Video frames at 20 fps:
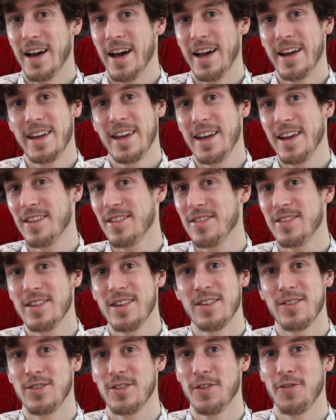I can't
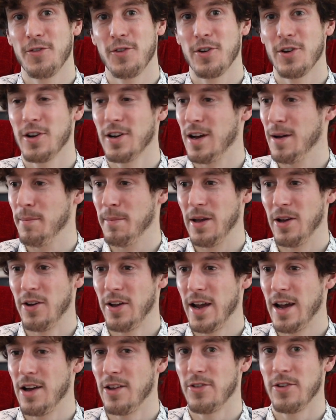see a shifter, a bell
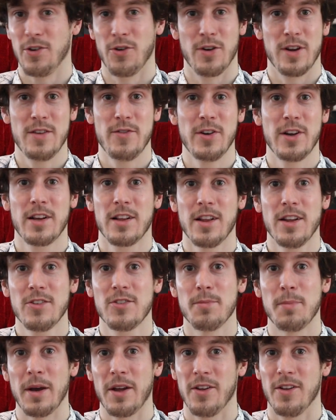housing, or even a
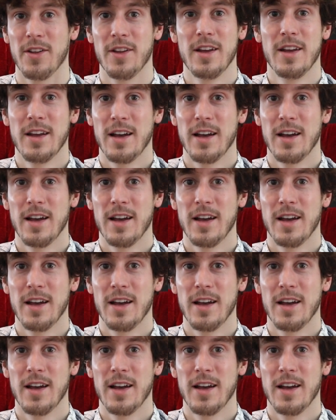clutch pedal.